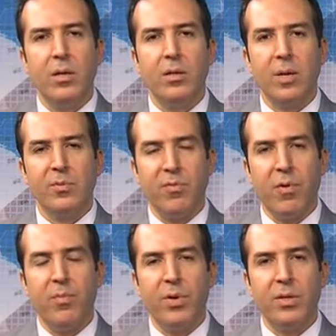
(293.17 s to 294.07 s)
types of
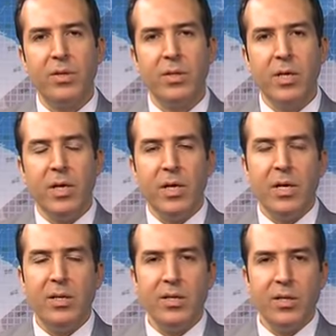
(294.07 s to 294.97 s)
operators.
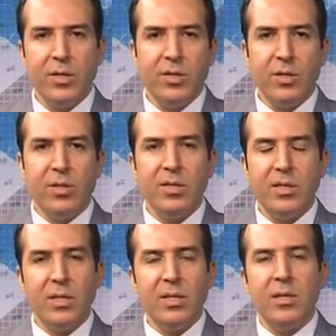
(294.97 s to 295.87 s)
It is not a
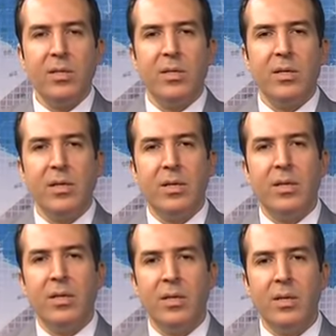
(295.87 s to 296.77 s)
secret.
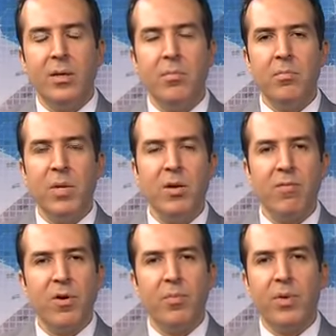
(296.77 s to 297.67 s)
Many
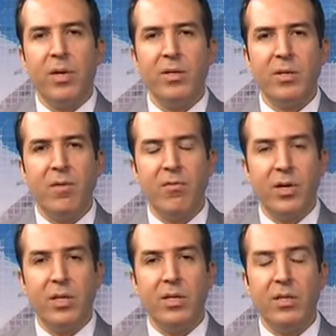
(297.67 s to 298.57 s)
of the operators have
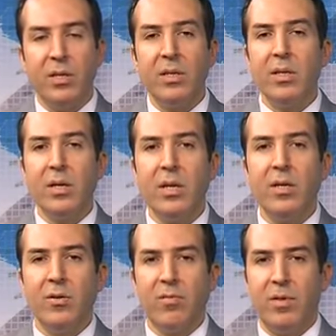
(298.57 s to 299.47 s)
already done
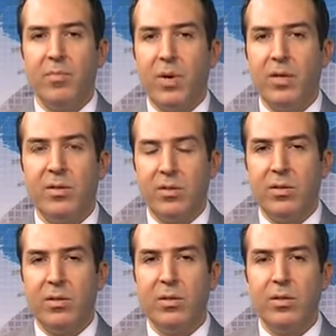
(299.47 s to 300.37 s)
deals over the past
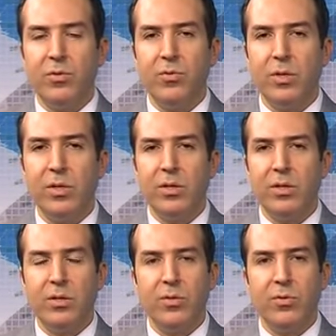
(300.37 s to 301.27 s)
2
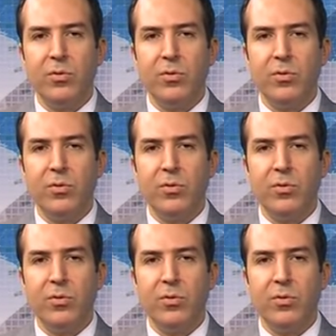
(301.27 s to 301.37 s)
years.